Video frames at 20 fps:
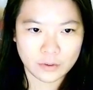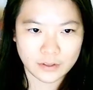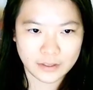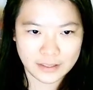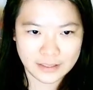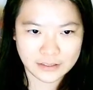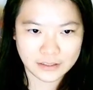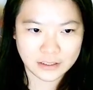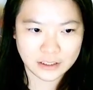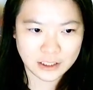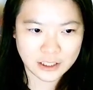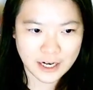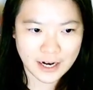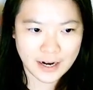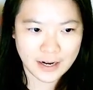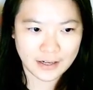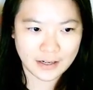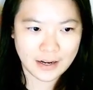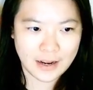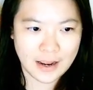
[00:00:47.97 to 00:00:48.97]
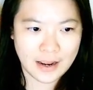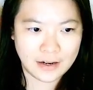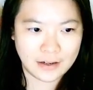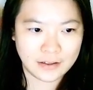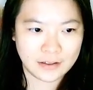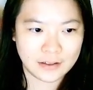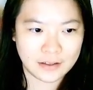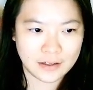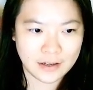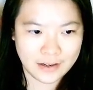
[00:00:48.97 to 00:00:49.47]
East jack and
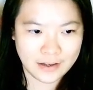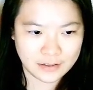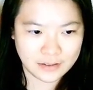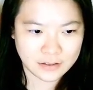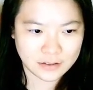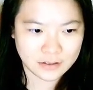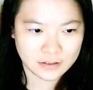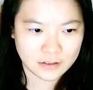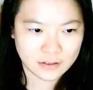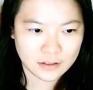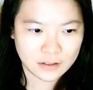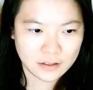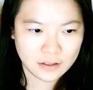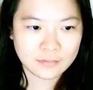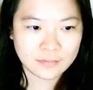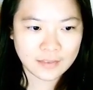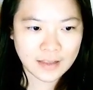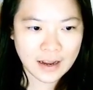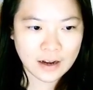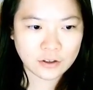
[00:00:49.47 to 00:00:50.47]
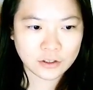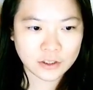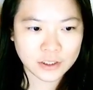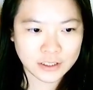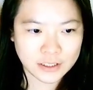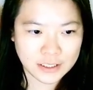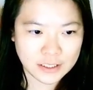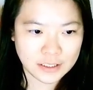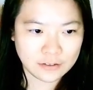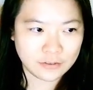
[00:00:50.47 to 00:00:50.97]
her ace. Now
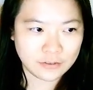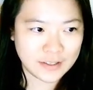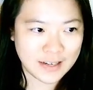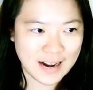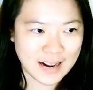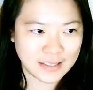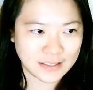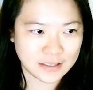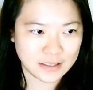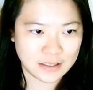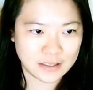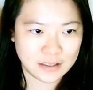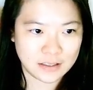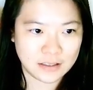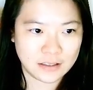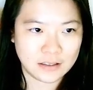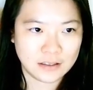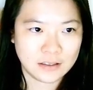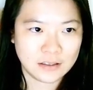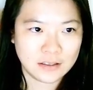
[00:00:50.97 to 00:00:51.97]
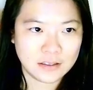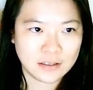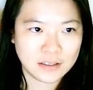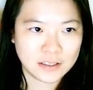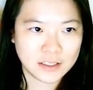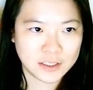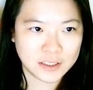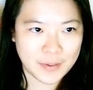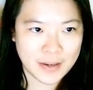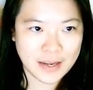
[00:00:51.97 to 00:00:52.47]
she finessed a
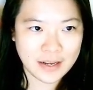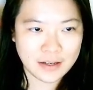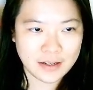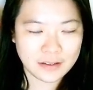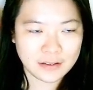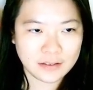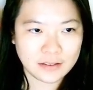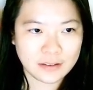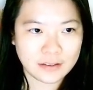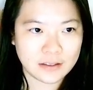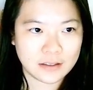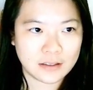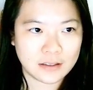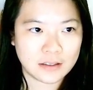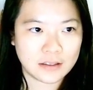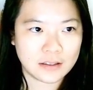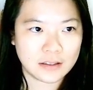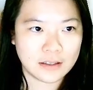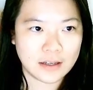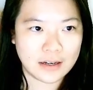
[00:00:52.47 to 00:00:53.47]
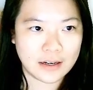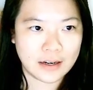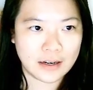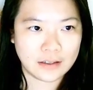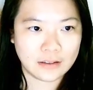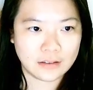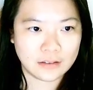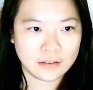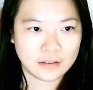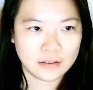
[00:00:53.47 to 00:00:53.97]
spade, and
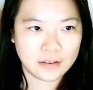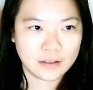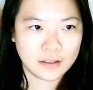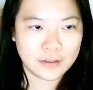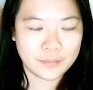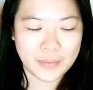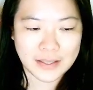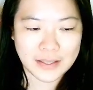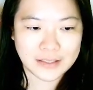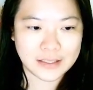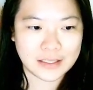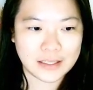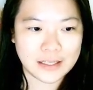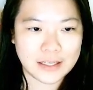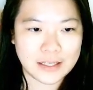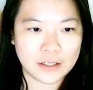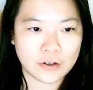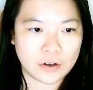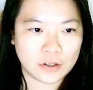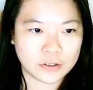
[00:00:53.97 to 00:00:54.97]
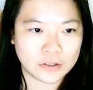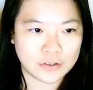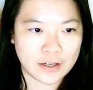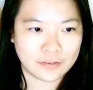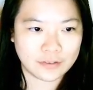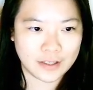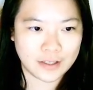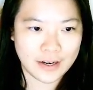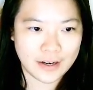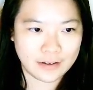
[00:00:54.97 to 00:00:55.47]
then basically
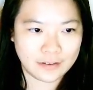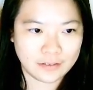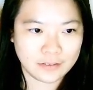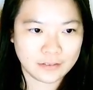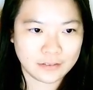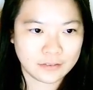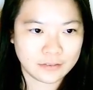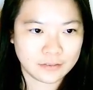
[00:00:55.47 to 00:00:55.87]
cross-roughed the hand.